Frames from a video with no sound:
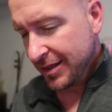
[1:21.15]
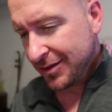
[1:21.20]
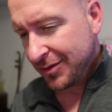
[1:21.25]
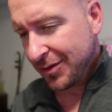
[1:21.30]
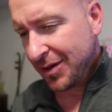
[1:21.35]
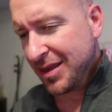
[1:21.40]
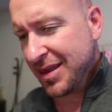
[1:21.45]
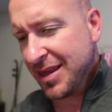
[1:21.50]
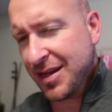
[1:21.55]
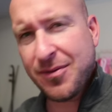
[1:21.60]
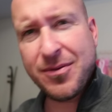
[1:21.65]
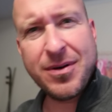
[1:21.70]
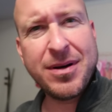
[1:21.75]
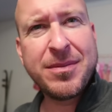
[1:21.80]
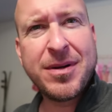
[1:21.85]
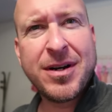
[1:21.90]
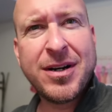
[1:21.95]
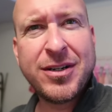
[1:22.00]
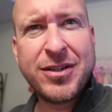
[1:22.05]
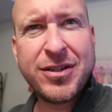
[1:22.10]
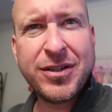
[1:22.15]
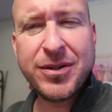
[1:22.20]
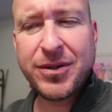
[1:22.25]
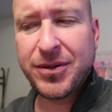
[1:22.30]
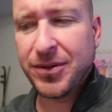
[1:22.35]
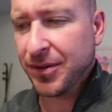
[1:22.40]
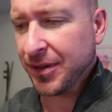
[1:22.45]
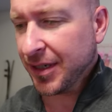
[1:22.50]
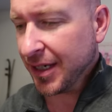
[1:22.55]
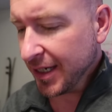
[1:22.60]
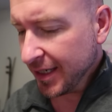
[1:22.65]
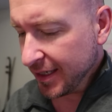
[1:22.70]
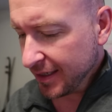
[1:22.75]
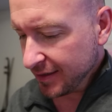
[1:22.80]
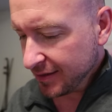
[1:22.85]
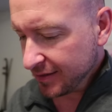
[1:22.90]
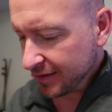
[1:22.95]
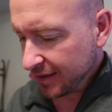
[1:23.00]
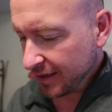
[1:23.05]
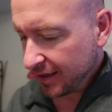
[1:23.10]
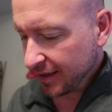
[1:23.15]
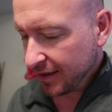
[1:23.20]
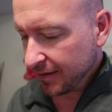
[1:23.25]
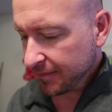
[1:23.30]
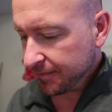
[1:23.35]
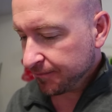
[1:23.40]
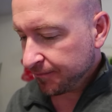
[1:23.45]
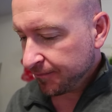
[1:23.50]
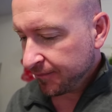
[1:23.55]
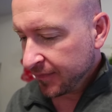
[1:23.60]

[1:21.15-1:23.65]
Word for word: So I think what I'm gonna do is uh,